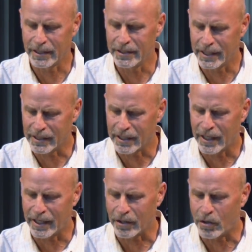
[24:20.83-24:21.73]
And yet
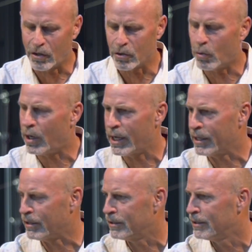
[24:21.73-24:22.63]
God, all the
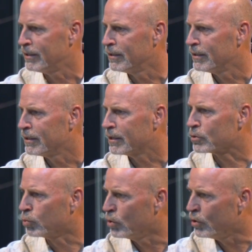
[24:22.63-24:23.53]
while,
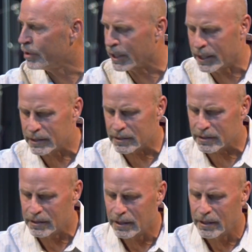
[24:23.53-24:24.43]
is wooing
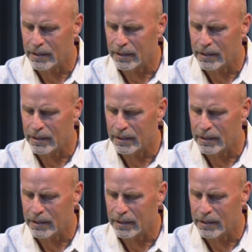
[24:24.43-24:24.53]
us